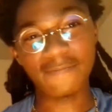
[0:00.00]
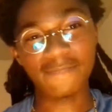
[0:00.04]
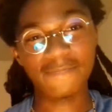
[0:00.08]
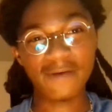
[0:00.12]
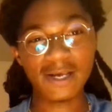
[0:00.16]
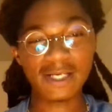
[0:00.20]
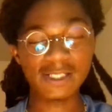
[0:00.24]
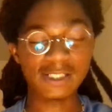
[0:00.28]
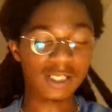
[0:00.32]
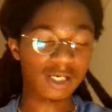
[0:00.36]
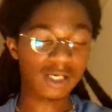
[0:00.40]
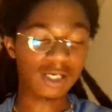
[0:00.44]
in the
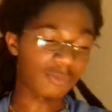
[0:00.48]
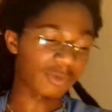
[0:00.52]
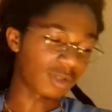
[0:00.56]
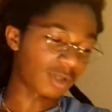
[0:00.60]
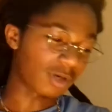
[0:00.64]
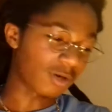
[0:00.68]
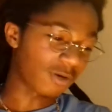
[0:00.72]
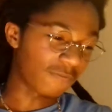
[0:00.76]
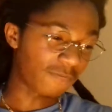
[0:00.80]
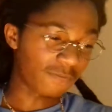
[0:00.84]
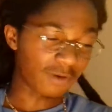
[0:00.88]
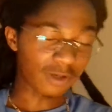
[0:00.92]
face, and I'm about
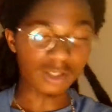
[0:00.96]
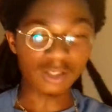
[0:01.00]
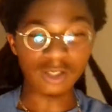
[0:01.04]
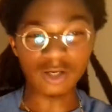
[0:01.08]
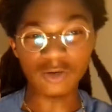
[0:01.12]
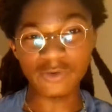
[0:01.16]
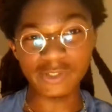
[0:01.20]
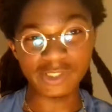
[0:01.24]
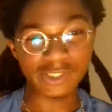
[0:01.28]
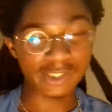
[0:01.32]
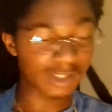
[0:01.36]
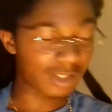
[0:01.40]
to go fuck
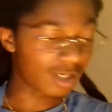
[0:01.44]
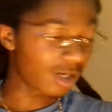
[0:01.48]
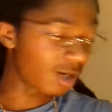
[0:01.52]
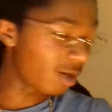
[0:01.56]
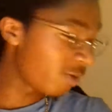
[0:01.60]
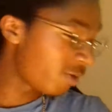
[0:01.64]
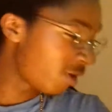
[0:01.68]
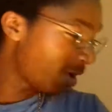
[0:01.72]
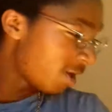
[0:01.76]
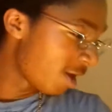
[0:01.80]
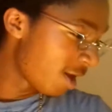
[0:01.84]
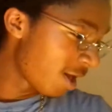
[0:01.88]
Lois, you
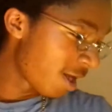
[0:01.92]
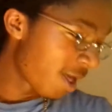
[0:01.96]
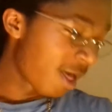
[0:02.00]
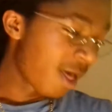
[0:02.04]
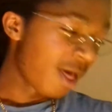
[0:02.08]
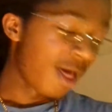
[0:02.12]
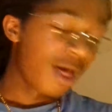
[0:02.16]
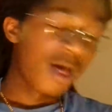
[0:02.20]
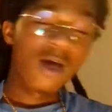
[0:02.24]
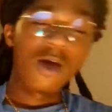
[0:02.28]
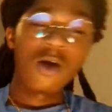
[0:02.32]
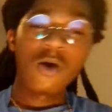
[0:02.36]
know?
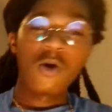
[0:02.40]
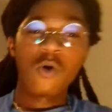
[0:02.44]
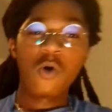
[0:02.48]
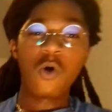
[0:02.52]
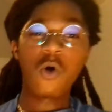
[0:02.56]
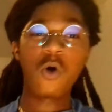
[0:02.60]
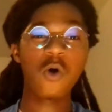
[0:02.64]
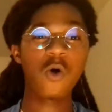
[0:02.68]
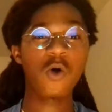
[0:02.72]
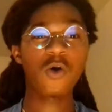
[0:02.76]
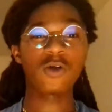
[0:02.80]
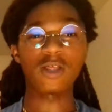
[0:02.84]

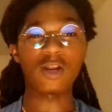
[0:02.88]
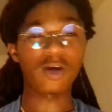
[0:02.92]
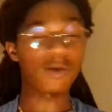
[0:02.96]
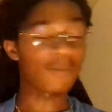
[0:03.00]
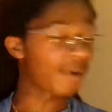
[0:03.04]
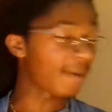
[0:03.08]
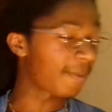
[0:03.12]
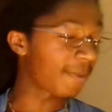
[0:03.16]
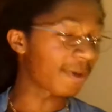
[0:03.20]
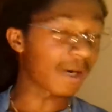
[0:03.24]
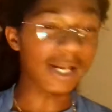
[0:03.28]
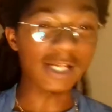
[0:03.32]
And
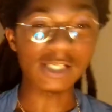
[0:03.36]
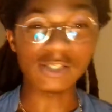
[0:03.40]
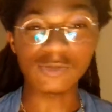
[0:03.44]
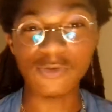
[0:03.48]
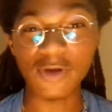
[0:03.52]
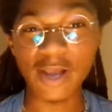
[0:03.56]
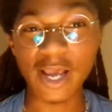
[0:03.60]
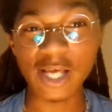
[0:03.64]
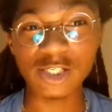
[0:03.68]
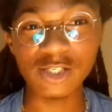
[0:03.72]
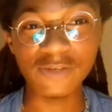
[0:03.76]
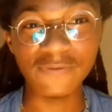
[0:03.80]
remember that is a
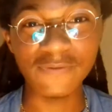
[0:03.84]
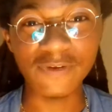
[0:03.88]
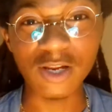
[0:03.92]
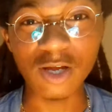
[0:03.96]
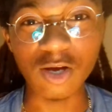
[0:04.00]
reaction